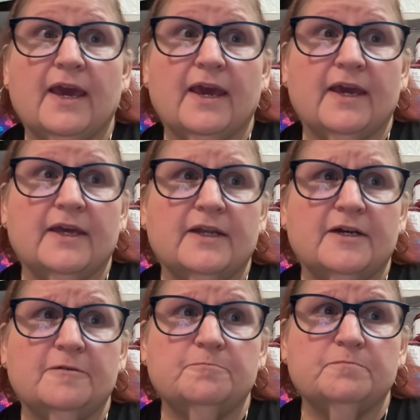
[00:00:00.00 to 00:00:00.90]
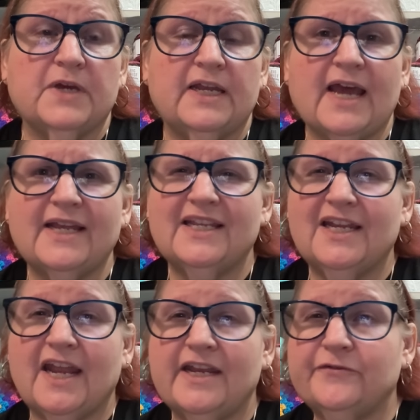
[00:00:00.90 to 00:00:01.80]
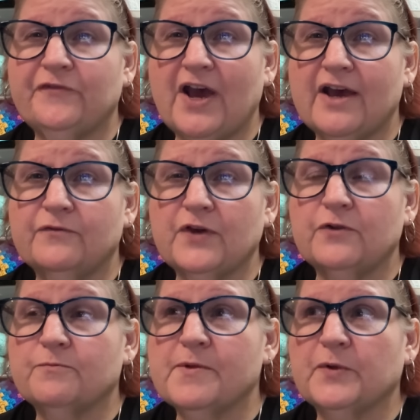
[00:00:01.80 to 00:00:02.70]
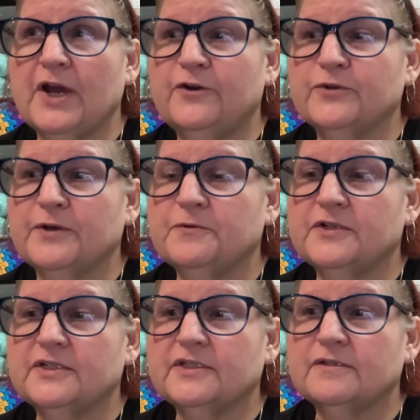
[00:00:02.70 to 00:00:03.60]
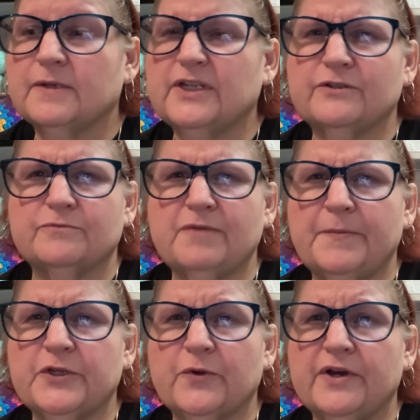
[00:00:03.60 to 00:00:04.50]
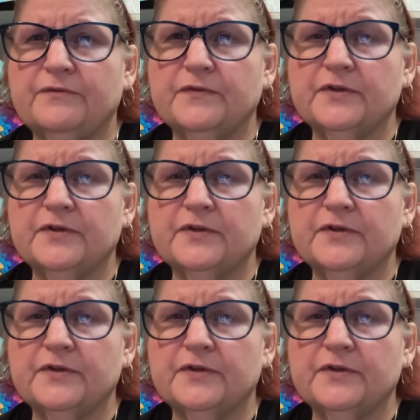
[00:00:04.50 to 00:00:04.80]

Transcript: And in 1985, I don't remember how old I was, but maybe 12.